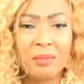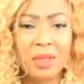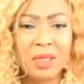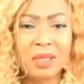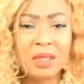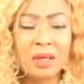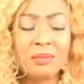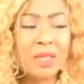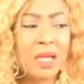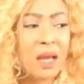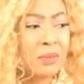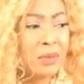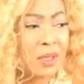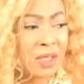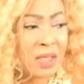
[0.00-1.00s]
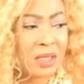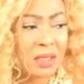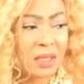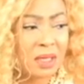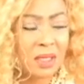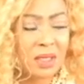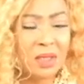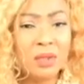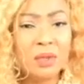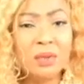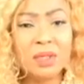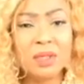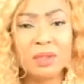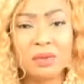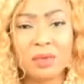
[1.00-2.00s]
but sometimes there's nothing
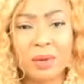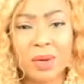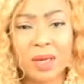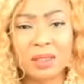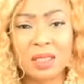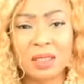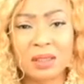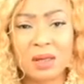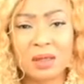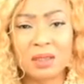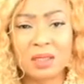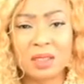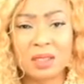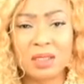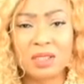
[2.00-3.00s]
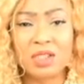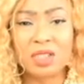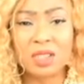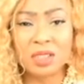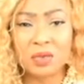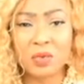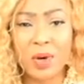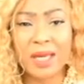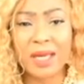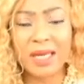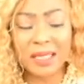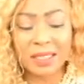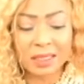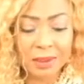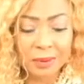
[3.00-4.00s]
you can do about technology. It's just the way it
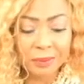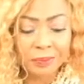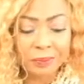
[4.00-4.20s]
is.